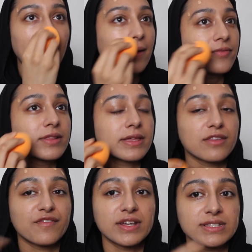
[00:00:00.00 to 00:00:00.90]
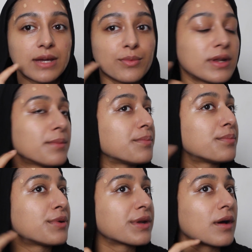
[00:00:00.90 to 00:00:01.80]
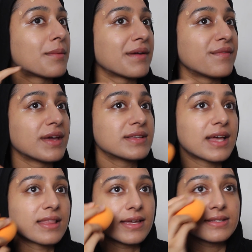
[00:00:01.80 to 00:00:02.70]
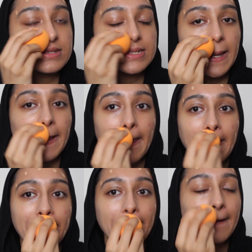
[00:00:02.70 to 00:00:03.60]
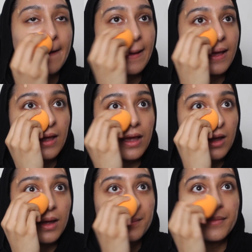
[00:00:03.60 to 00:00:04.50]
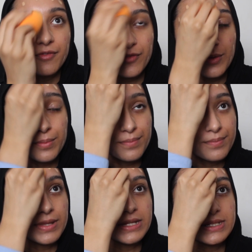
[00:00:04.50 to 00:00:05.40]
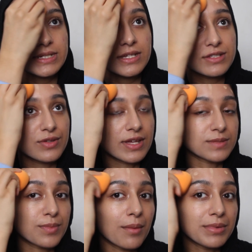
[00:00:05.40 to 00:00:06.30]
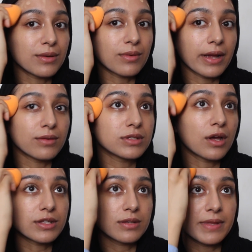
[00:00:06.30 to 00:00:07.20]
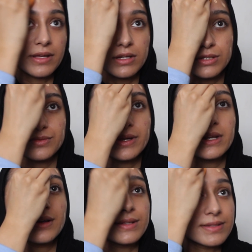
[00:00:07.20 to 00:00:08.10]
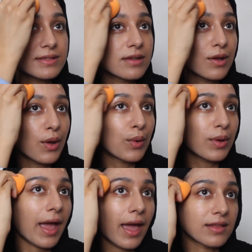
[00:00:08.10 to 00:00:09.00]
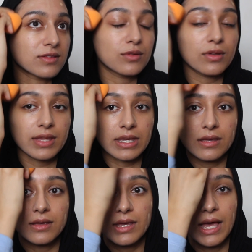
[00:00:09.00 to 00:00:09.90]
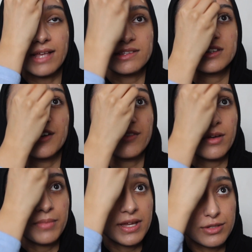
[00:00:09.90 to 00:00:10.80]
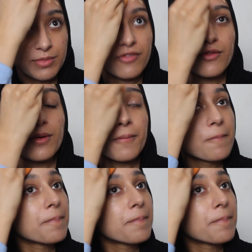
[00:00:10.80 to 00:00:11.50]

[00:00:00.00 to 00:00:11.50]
I feel like the first time when I put it on my face, I let it sink in before blending it, so that's probably why it was hard to blend, because right now it's okay. It's not like as tough compared to before.